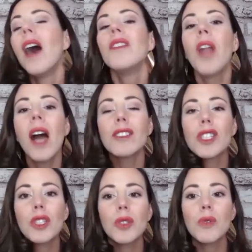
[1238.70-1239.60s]
not to
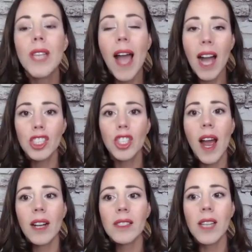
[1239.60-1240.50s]
use
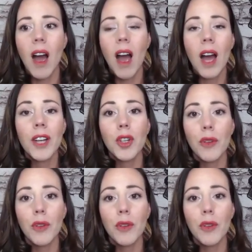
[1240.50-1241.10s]
hashtags on your